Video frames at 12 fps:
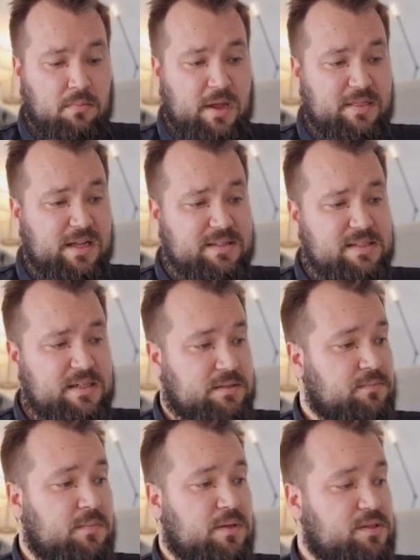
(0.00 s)
And that's
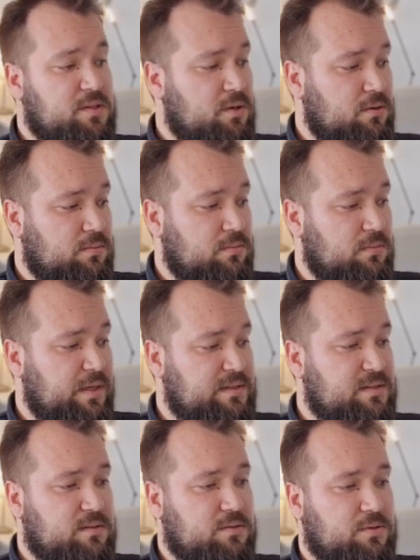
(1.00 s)
it. So
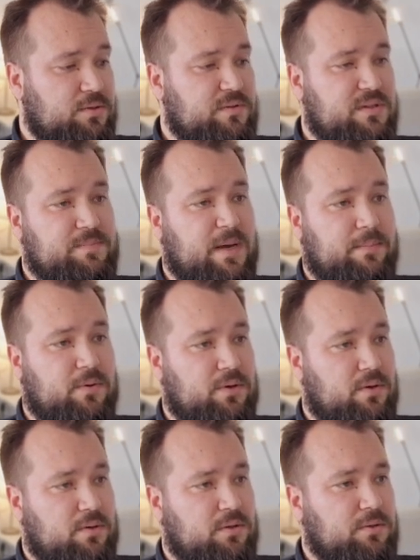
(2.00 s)
let's turn this bad
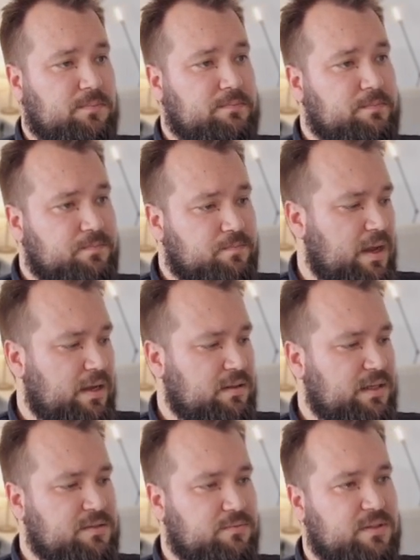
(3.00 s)
boy on
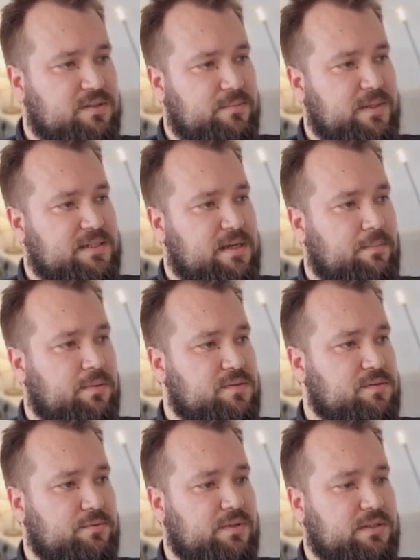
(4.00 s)
and let's run some
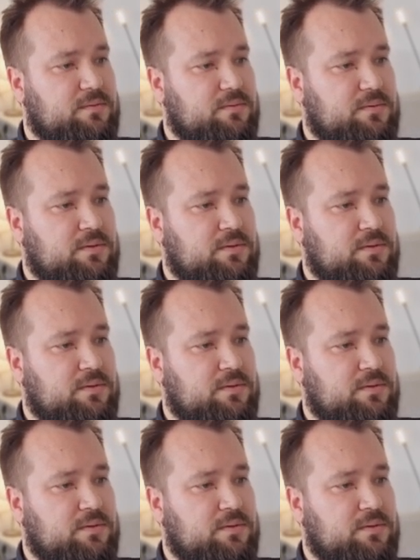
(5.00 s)
examples through it.